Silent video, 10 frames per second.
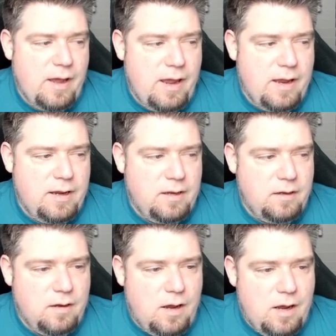
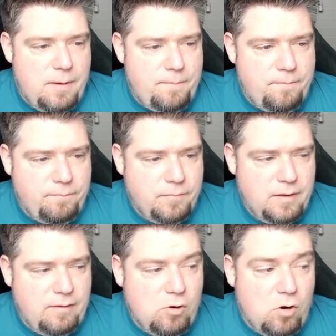a
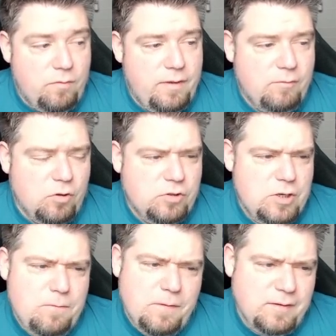they've got
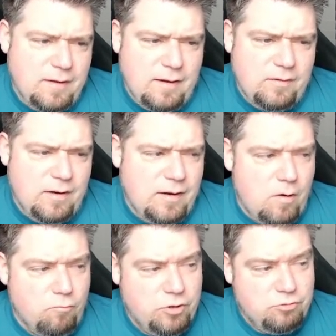two things here. They said
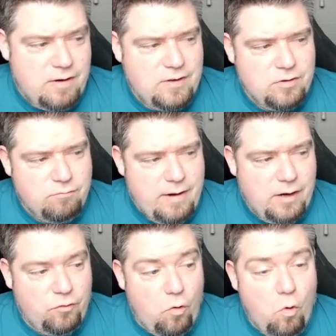redress the
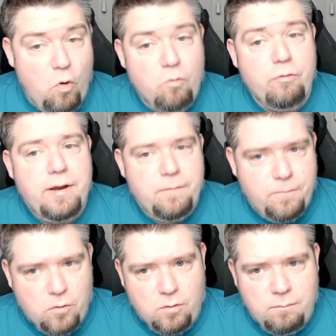ranks or
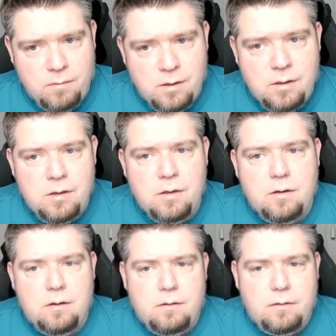reform.
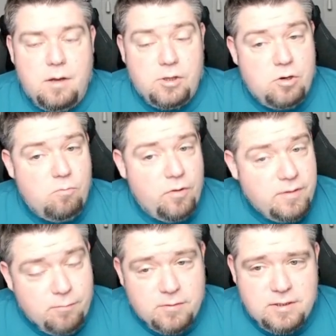I don't know what the
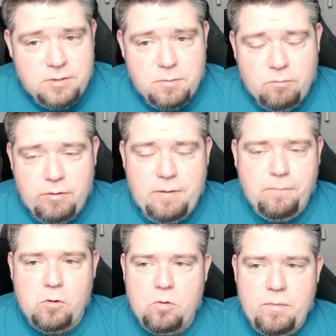difference is, but
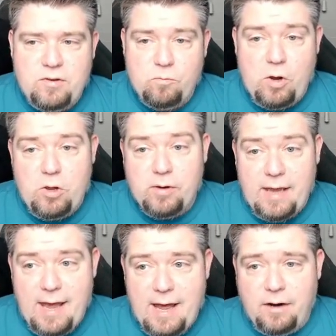reform is where you
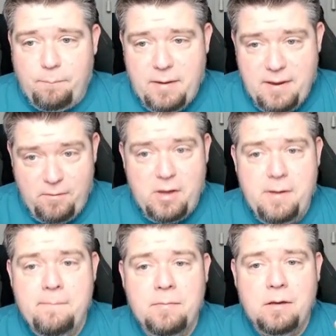can
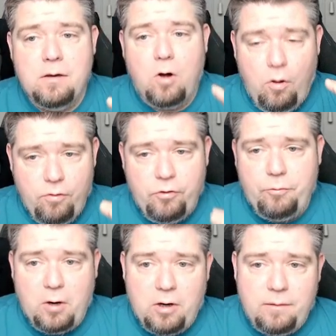pivot on the
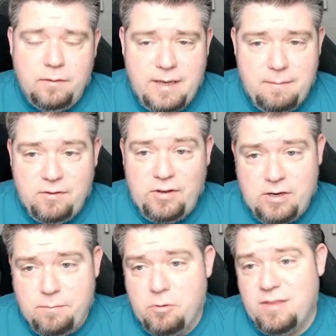spot, keep the
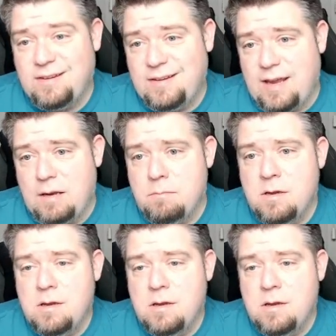center point the same,